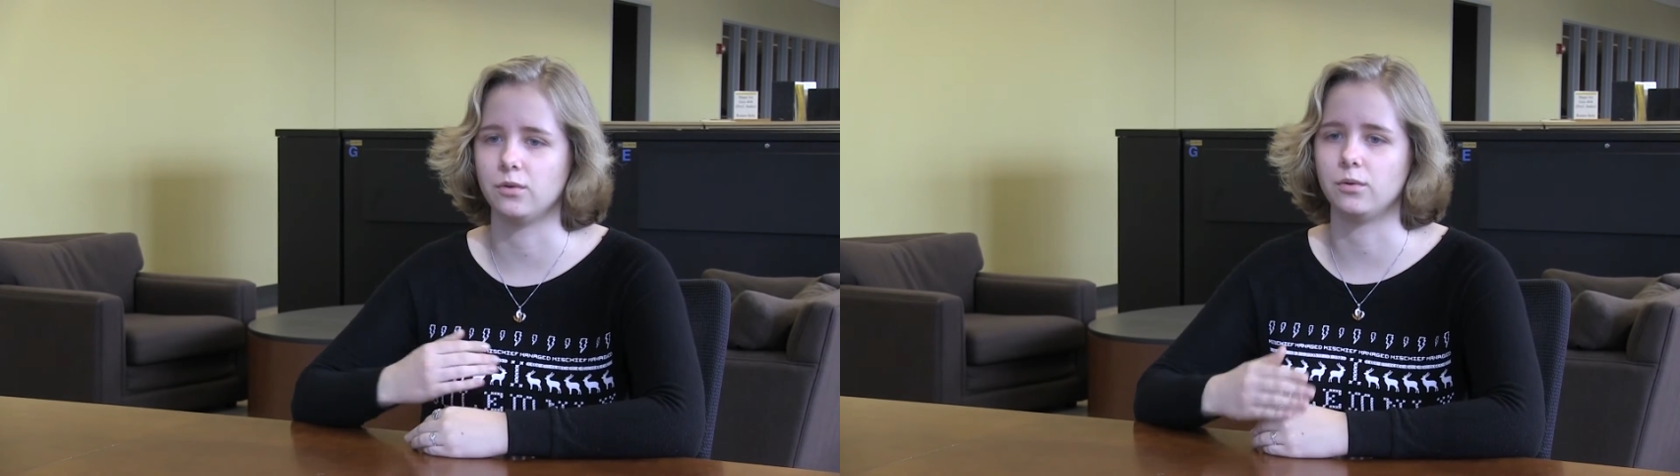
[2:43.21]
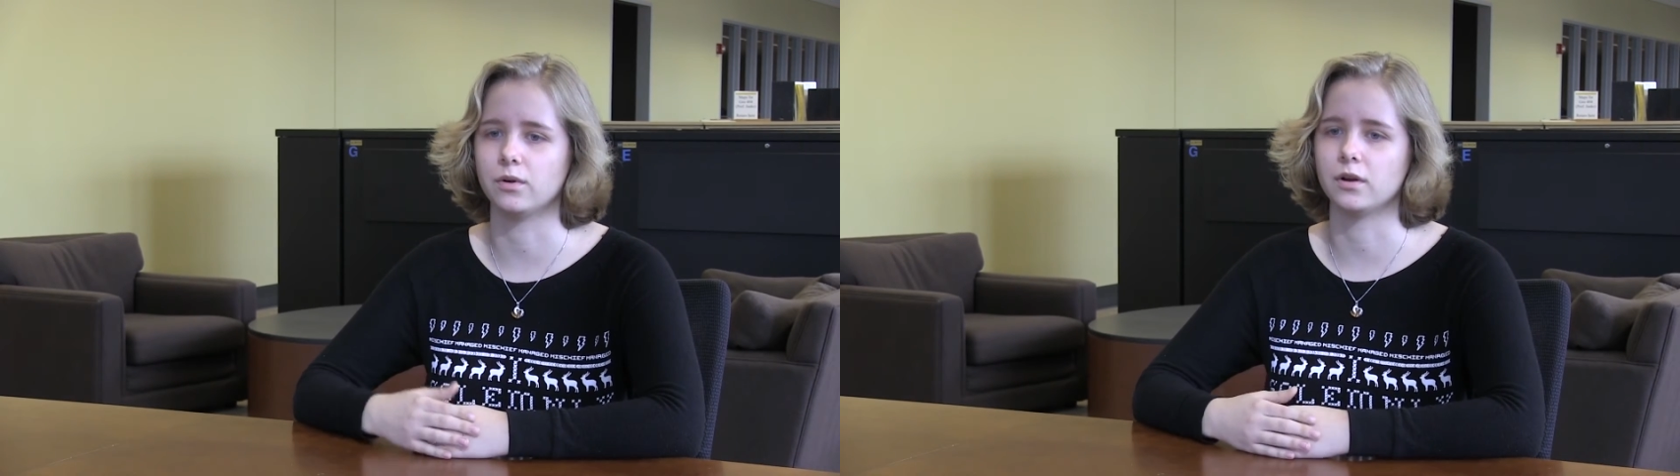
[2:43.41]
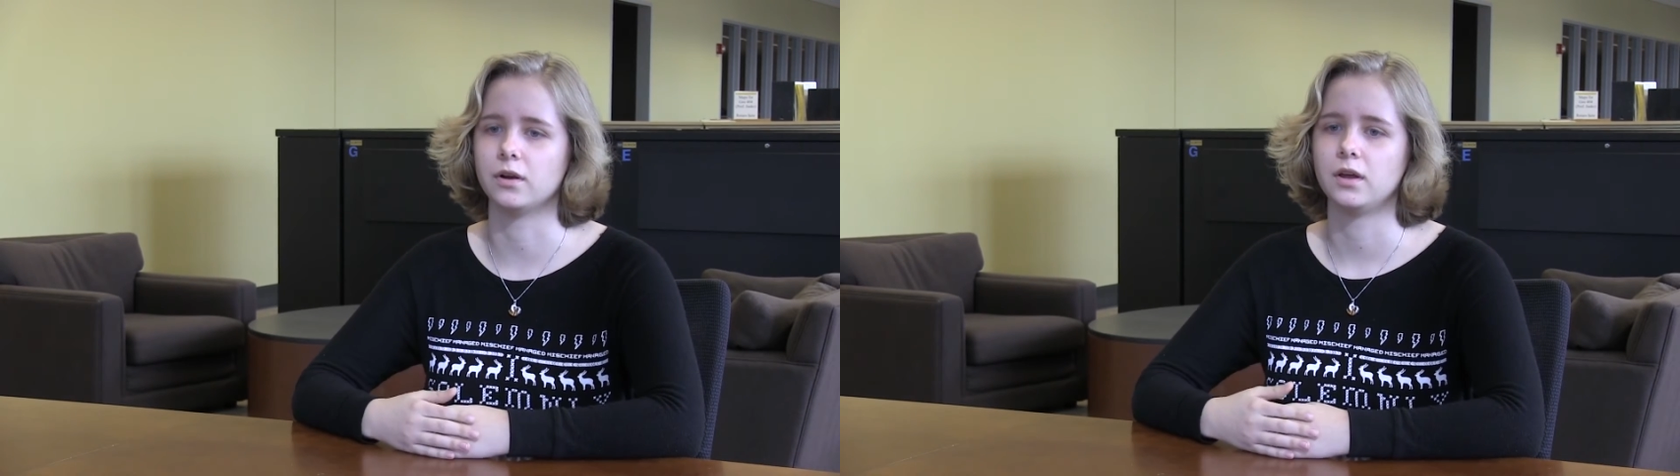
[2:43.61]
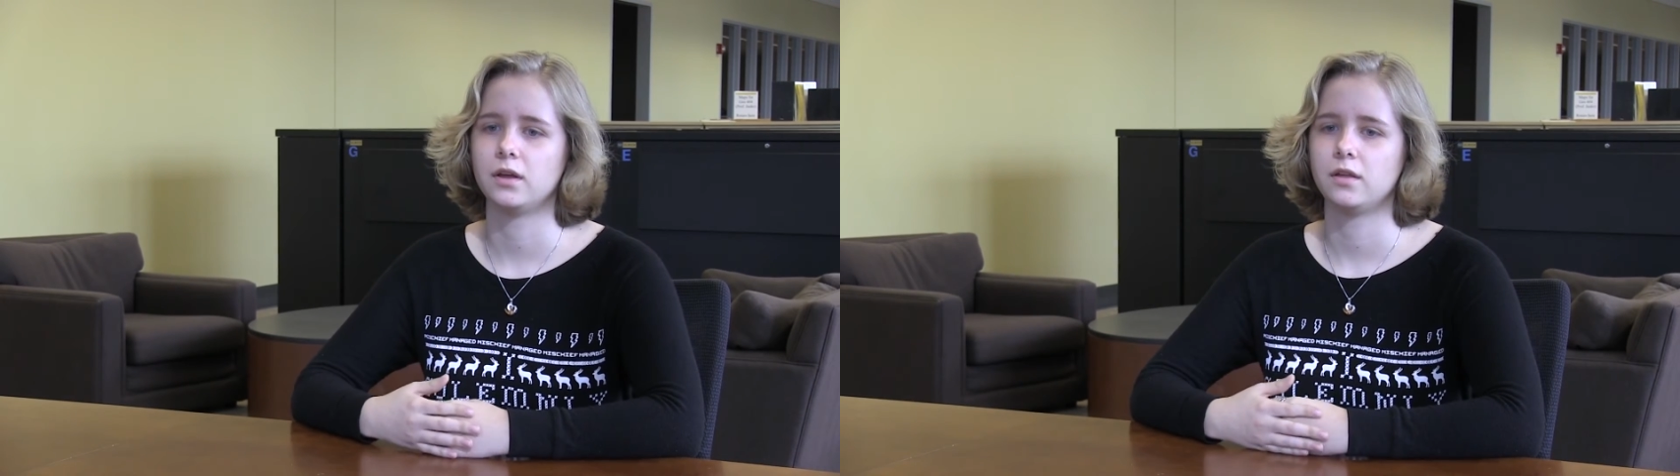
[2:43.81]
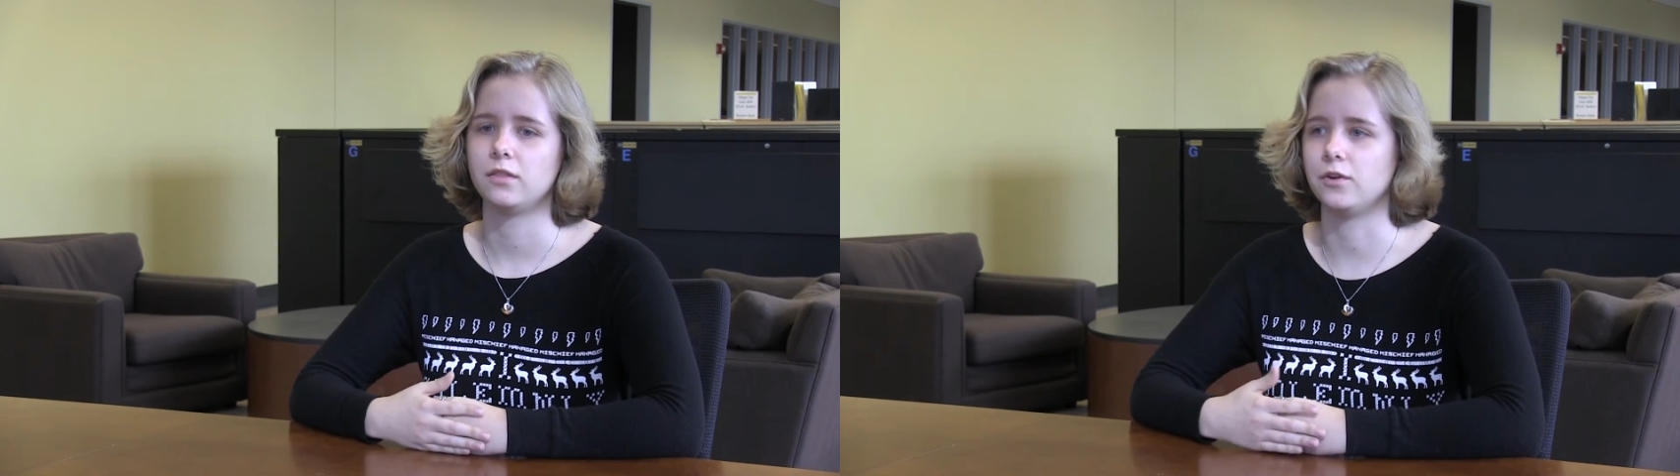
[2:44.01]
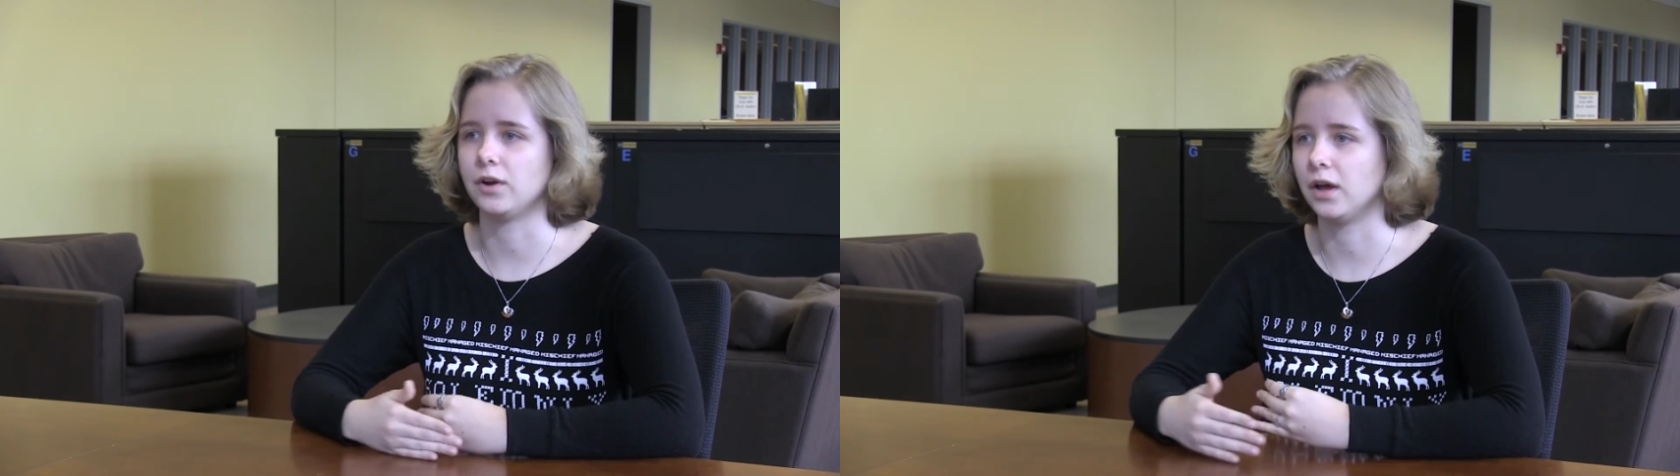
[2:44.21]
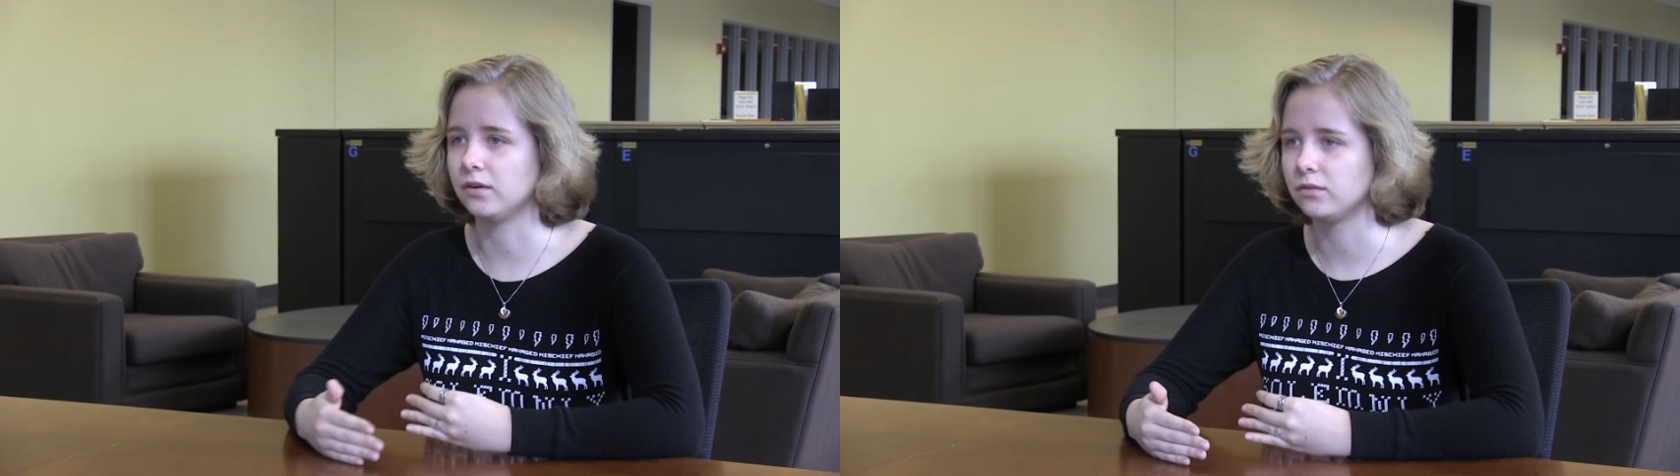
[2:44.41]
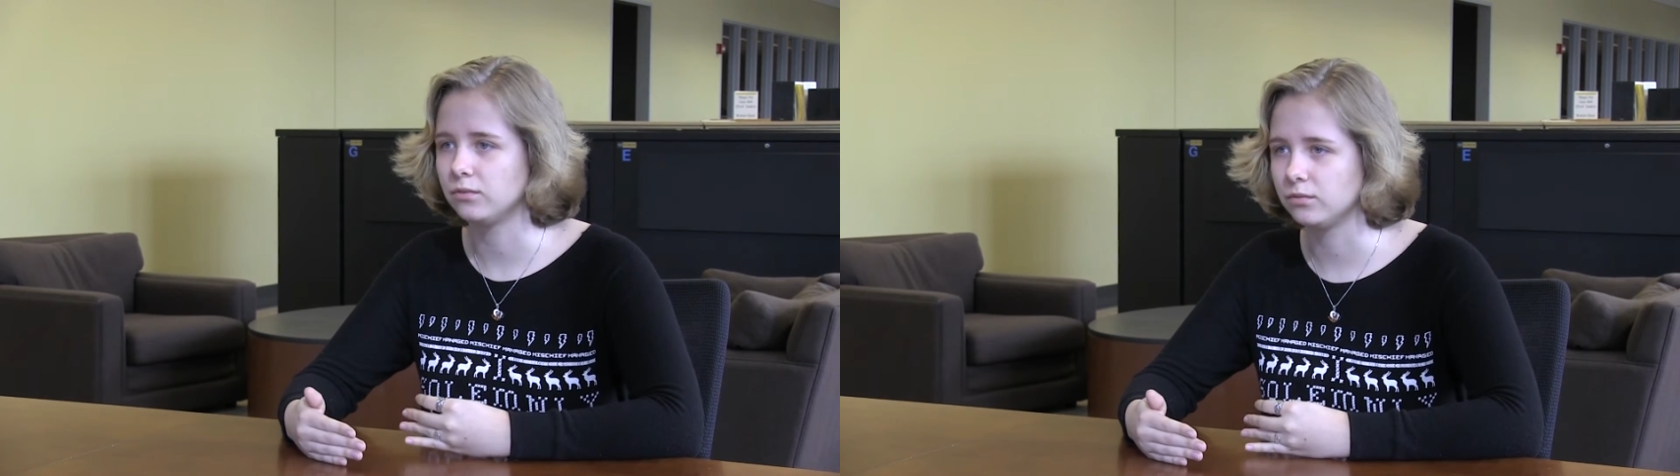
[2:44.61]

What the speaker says: or they're not